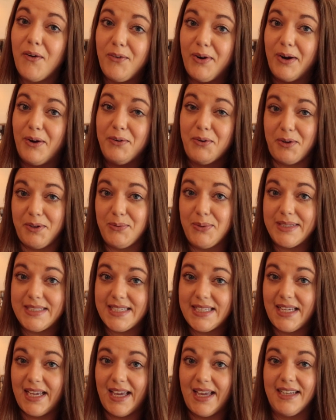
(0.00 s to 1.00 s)
around all the way
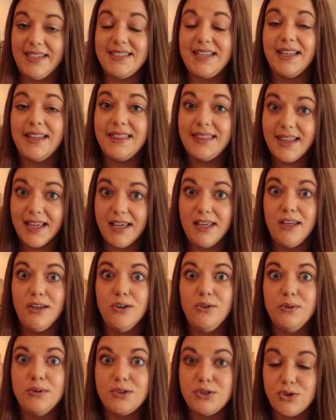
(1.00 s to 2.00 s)
to the end, thank
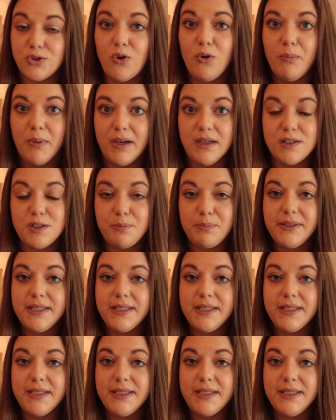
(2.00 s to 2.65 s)
you so much.